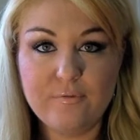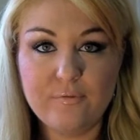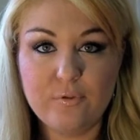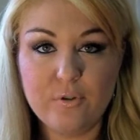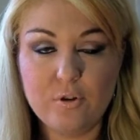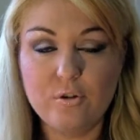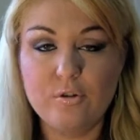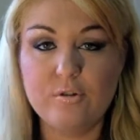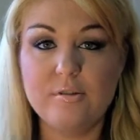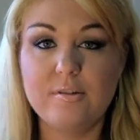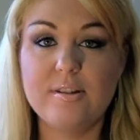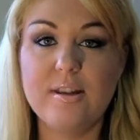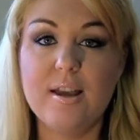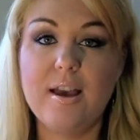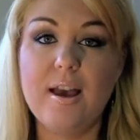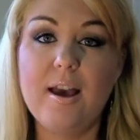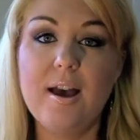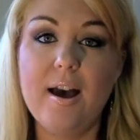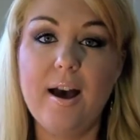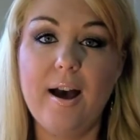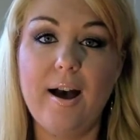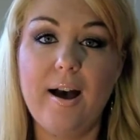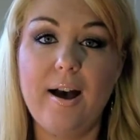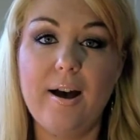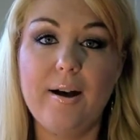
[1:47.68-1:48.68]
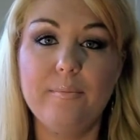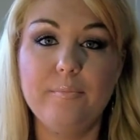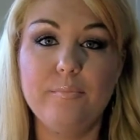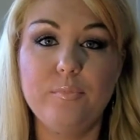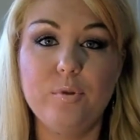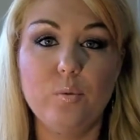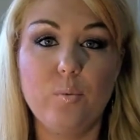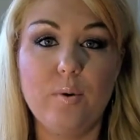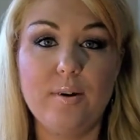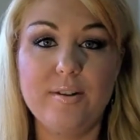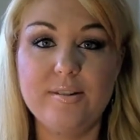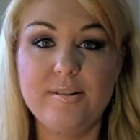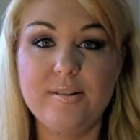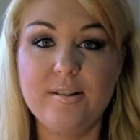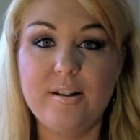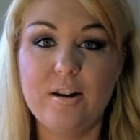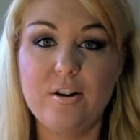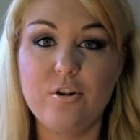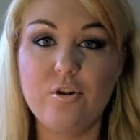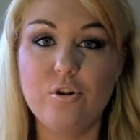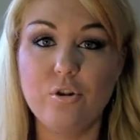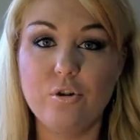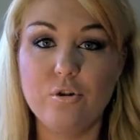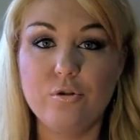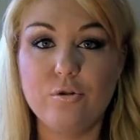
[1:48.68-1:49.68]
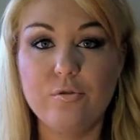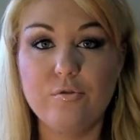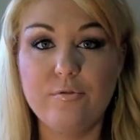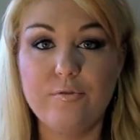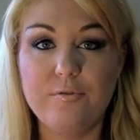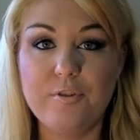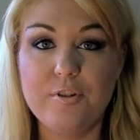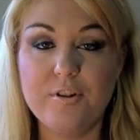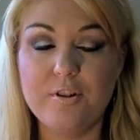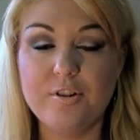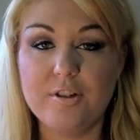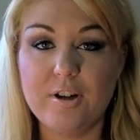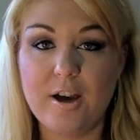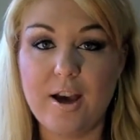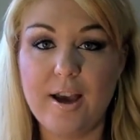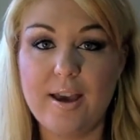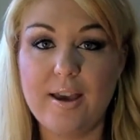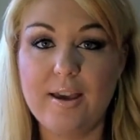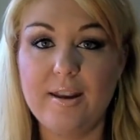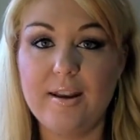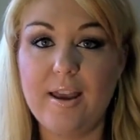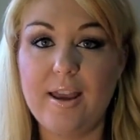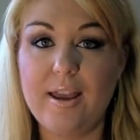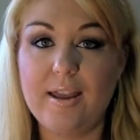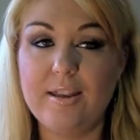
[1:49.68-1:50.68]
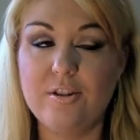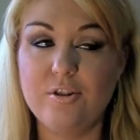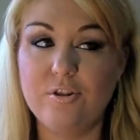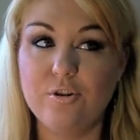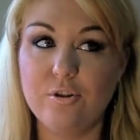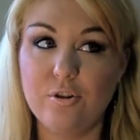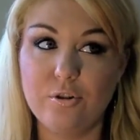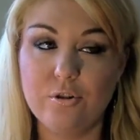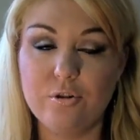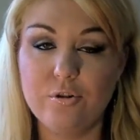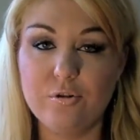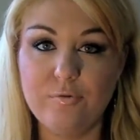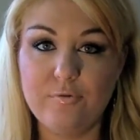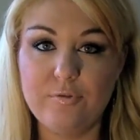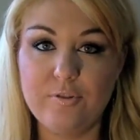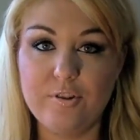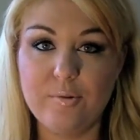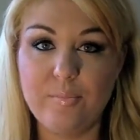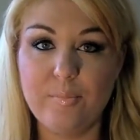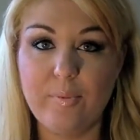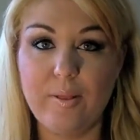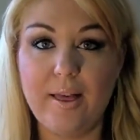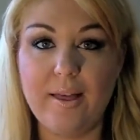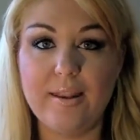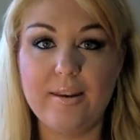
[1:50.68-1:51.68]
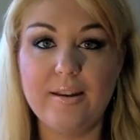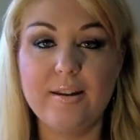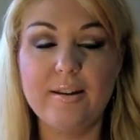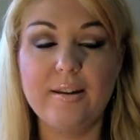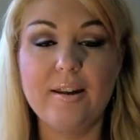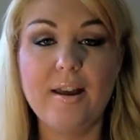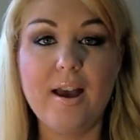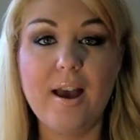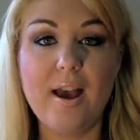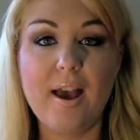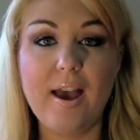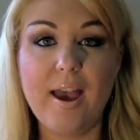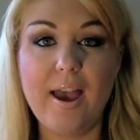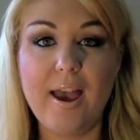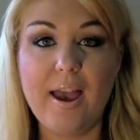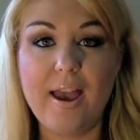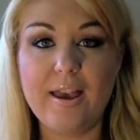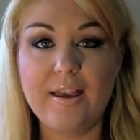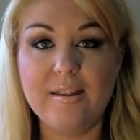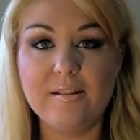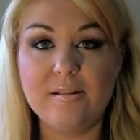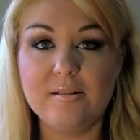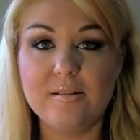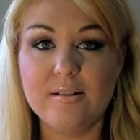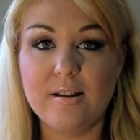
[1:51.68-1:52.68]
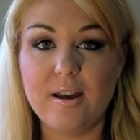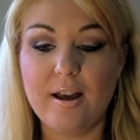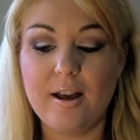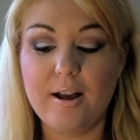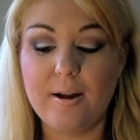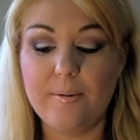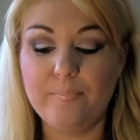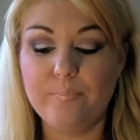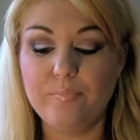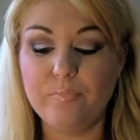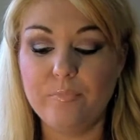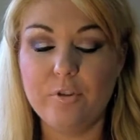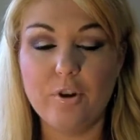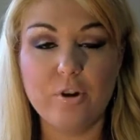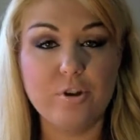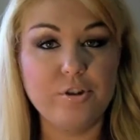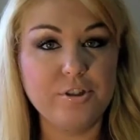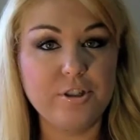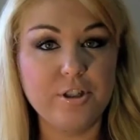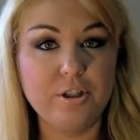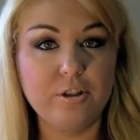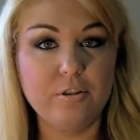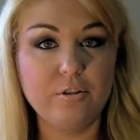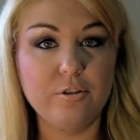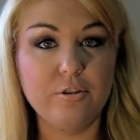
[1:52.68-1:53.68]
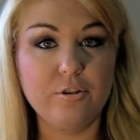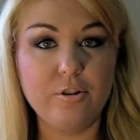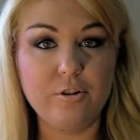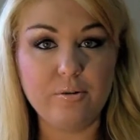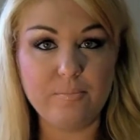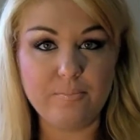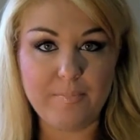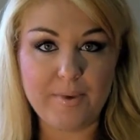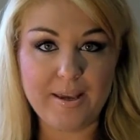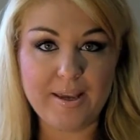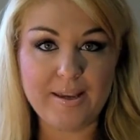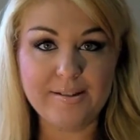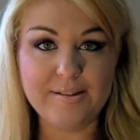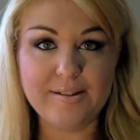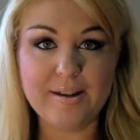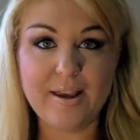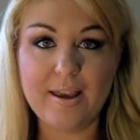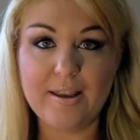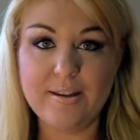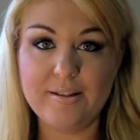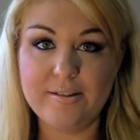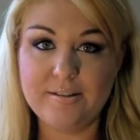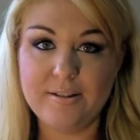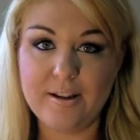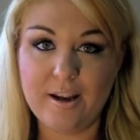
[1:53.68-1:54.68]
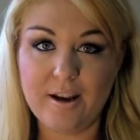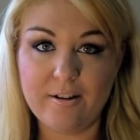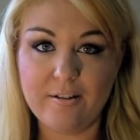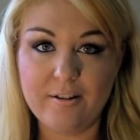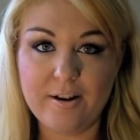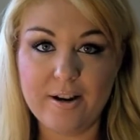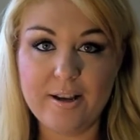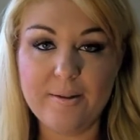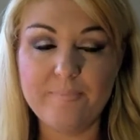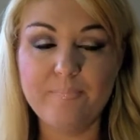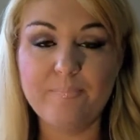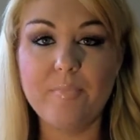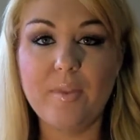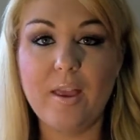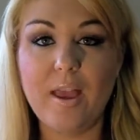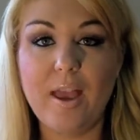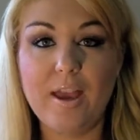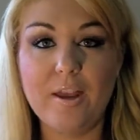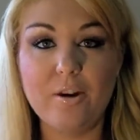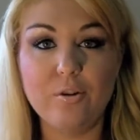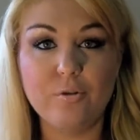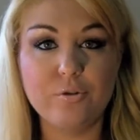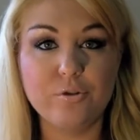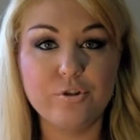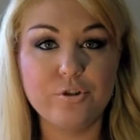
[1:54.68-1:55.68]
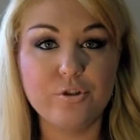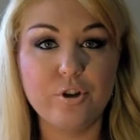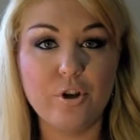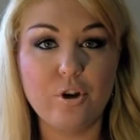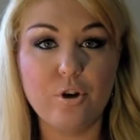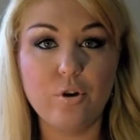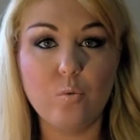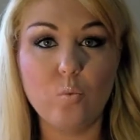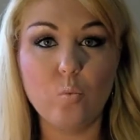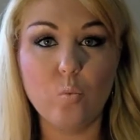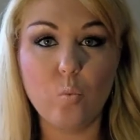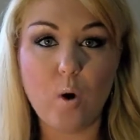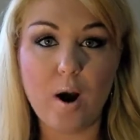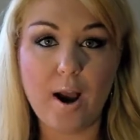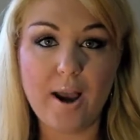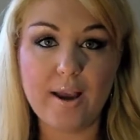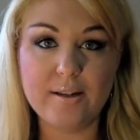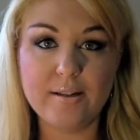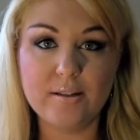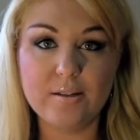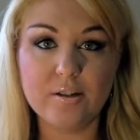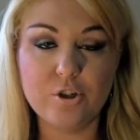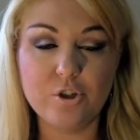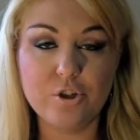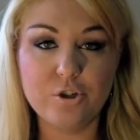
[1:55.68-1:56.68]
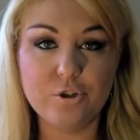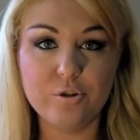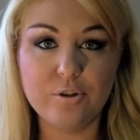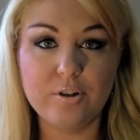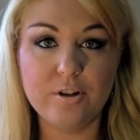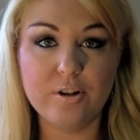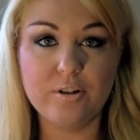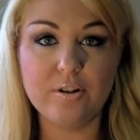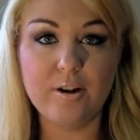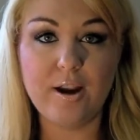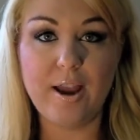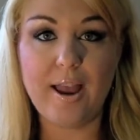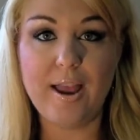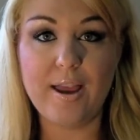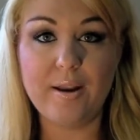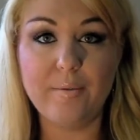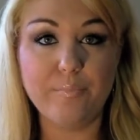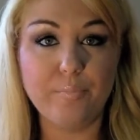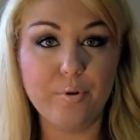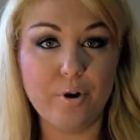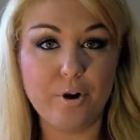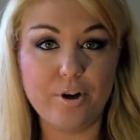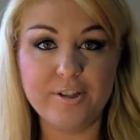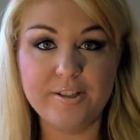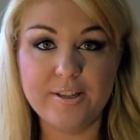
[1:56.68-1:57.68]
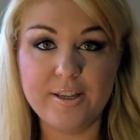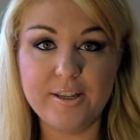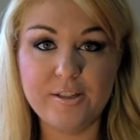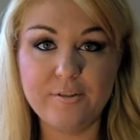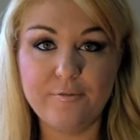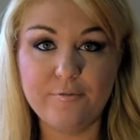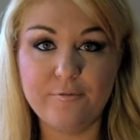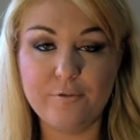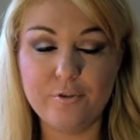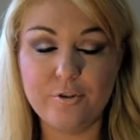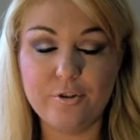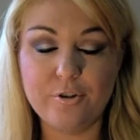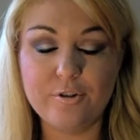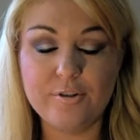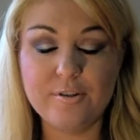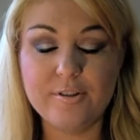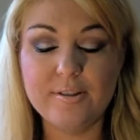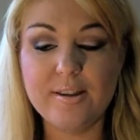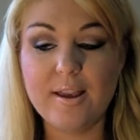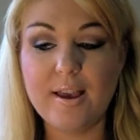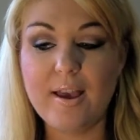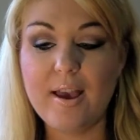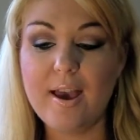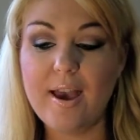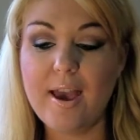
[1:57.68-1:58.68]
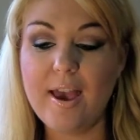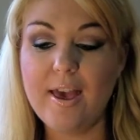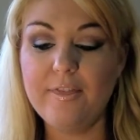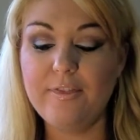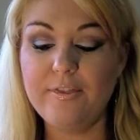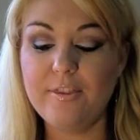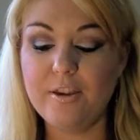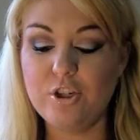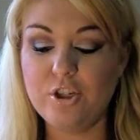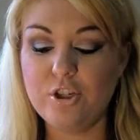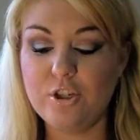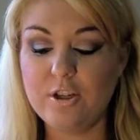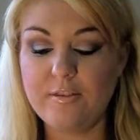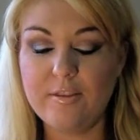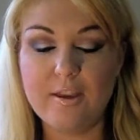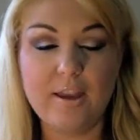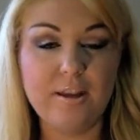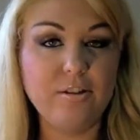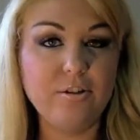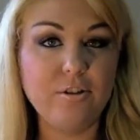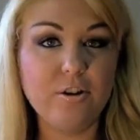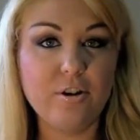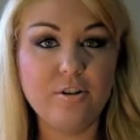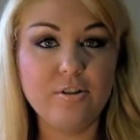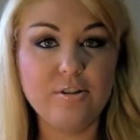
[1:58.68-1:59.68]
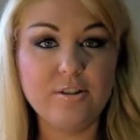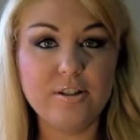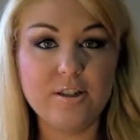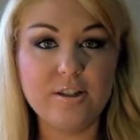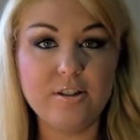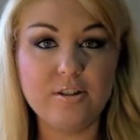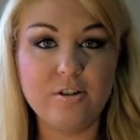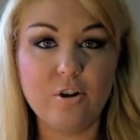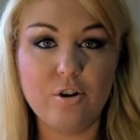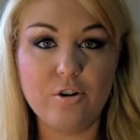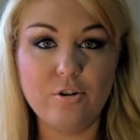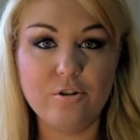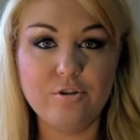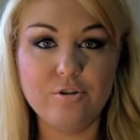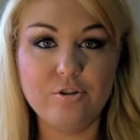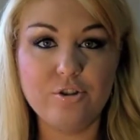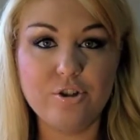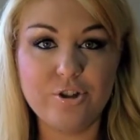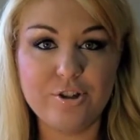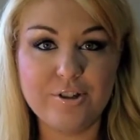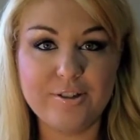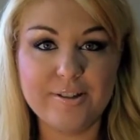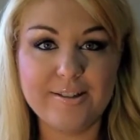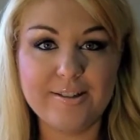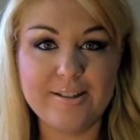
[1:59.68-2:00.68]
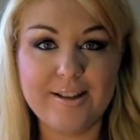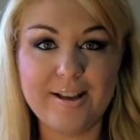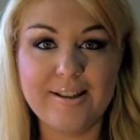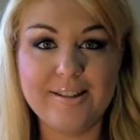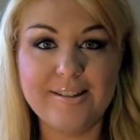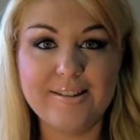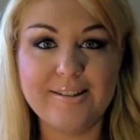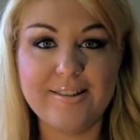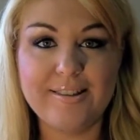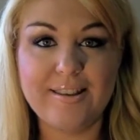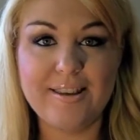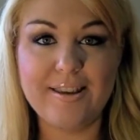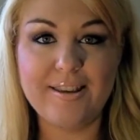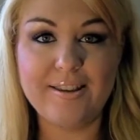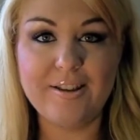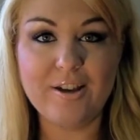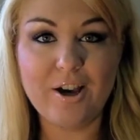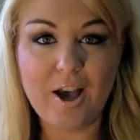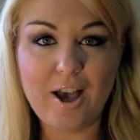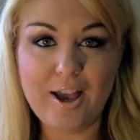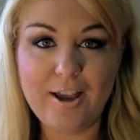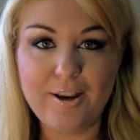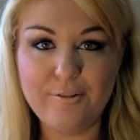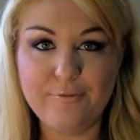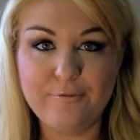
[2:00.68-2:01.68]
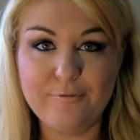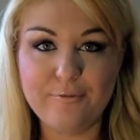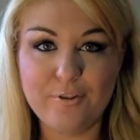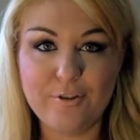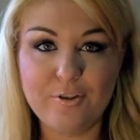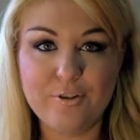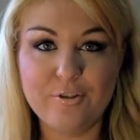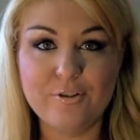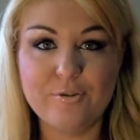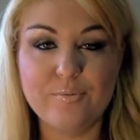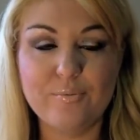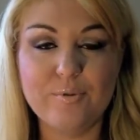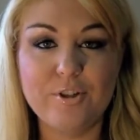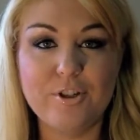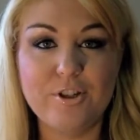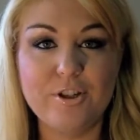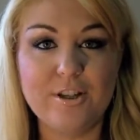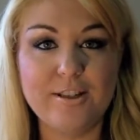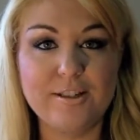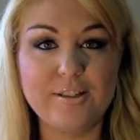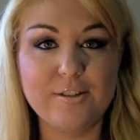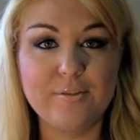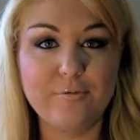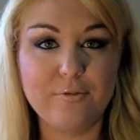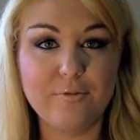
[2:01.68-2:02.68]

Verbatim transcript: foods, um, the ones that are not good for your diet and not good for the planet. And um, those include meat and dairy and also white sugar and processed foods she then goes on to discuss the kind foods, which is